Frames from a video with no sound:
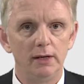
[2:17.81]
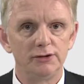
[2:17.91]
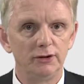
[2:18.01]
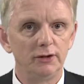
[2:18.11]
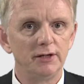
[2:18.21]

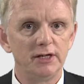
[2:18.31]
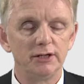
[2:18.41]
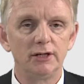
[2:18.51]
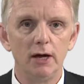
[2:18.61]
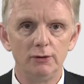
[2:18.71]
it's a good idea
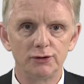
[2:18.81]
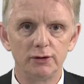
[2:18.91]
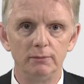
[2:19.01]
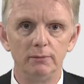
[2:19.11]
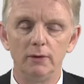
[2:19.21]
to coach
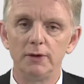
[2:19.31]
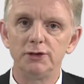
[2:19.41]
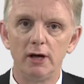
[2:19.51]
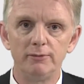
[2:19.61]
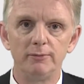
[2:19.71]
them on the
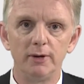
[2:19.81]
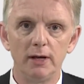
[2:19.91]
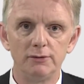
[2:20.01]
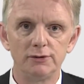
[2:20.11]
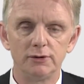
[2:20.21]
type of
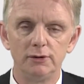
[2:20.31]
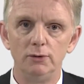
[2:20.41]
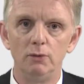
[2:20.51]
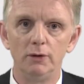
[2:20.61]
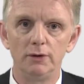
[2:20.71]
blows
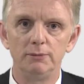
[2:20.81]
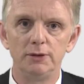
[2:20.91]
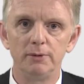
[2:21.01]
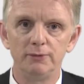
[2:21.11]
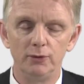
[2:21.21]
you want them
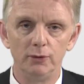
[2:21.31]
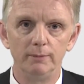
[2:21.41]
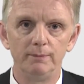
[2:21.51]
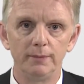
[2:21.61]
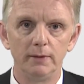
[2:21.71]
to
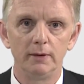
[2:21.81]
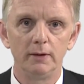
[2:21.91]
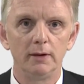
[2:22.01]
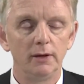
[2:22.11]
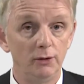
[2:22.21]
perform.
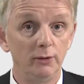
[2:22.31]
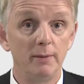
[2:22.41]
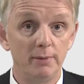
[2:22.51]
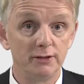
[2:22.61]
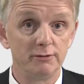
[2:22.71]
You'll
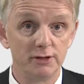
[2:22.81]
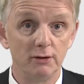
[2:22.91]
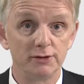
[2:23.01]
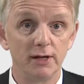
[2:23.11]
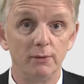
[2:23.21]
get better
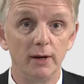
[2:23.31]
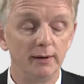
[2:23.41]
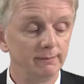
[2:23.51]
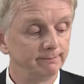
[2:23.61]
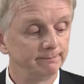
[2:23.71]
results that
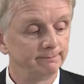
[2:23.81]
way.